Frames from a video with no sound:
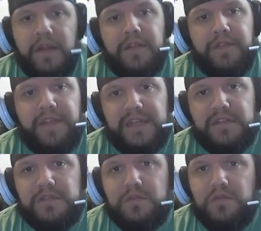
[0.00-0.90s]

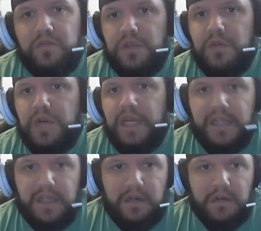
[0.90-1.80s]
that's really what I
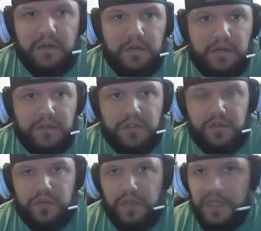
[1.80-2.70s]
did
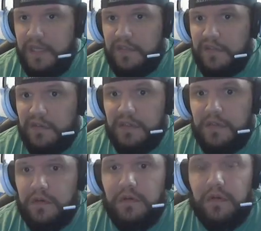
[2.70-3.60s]
to get exalted,
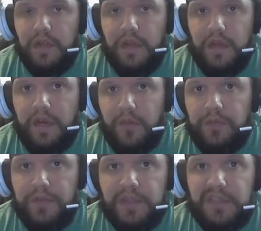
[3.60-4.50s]
and I hope
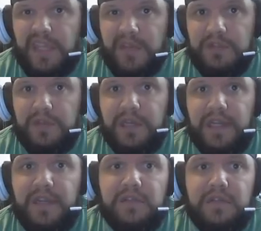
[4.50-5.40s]
that this helps you
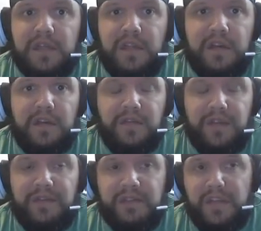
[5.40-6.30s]
guys. And if
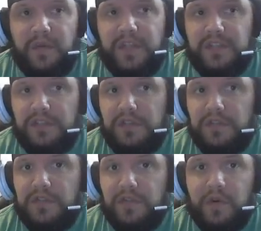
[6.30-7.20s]
you have any
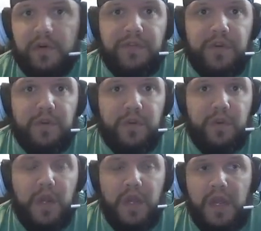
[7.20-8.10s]
questions, or if you
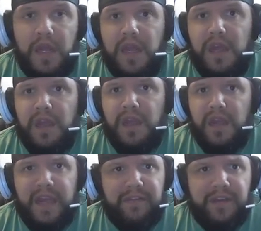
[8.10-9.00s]

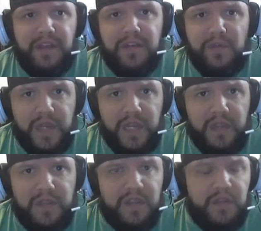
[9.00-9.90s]
have another
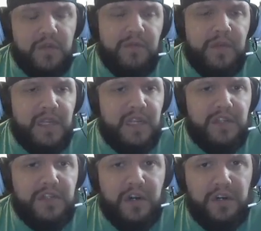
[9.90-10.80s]
way that you have been getting
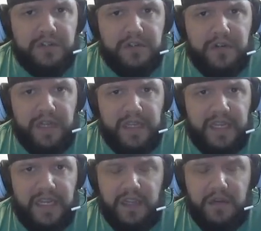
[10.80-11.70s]
shards, or like
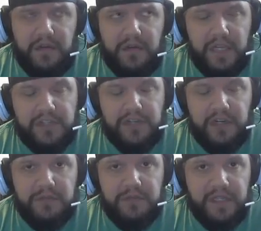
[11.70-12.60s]
getting, not
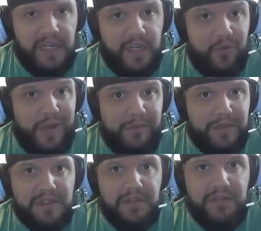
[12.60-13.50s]
shards, but getting rep
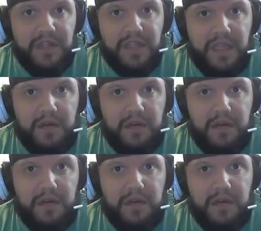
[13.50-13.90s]
and stuff like that,